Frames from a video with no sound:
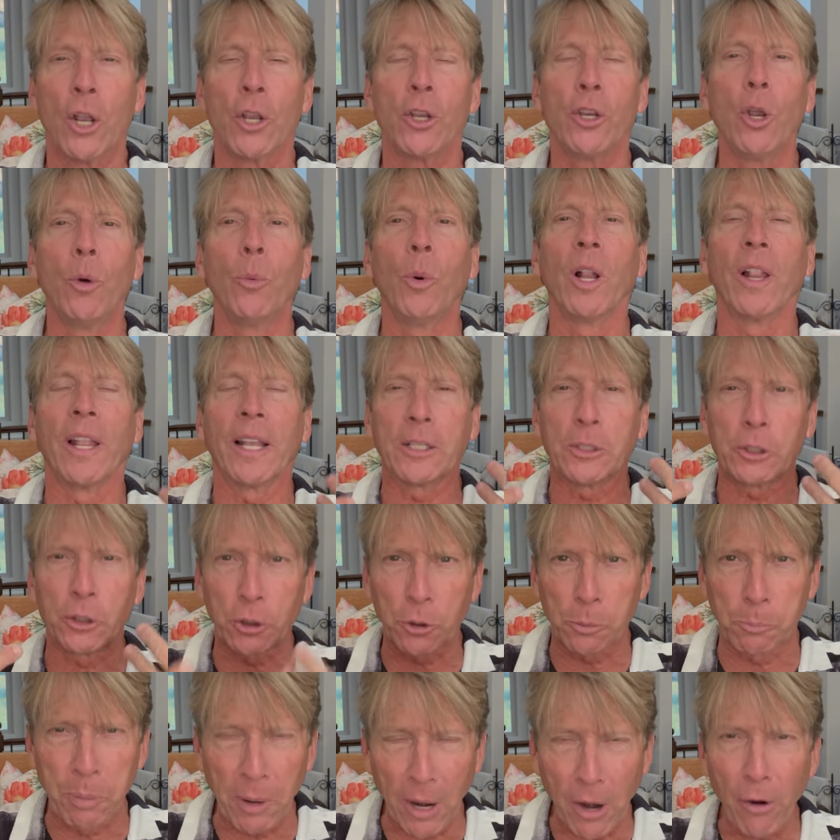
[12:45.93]
You will
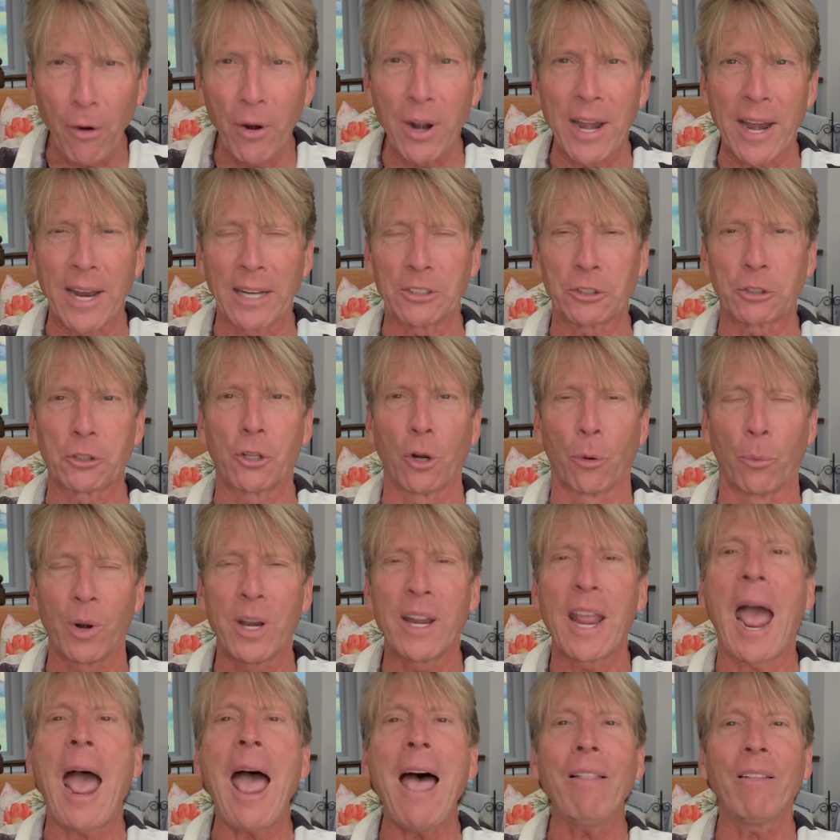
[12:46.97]
experience the
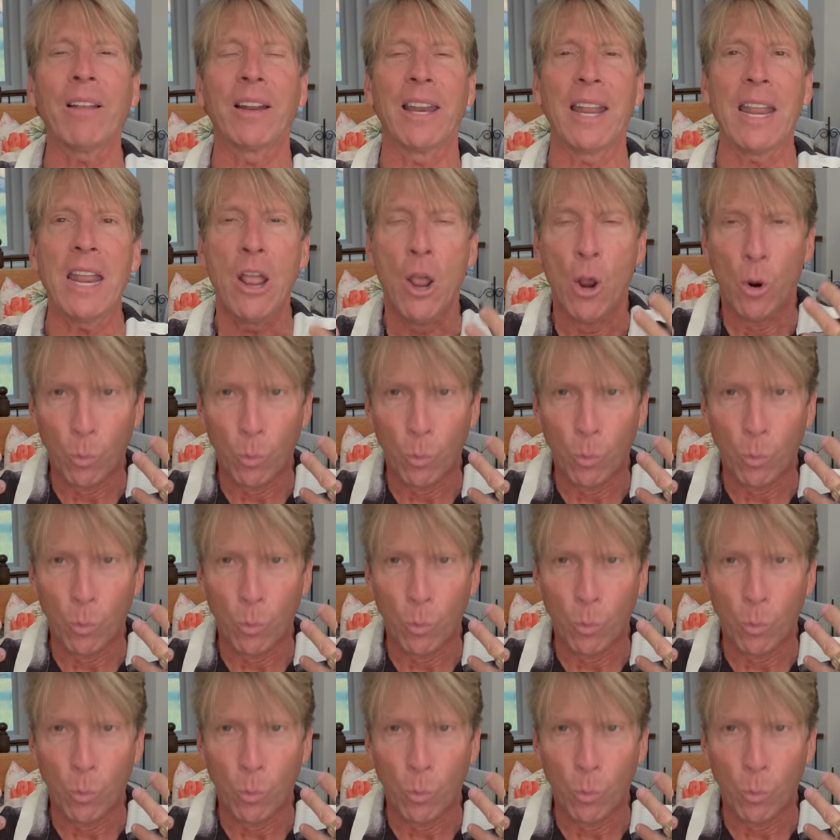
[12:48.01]
reality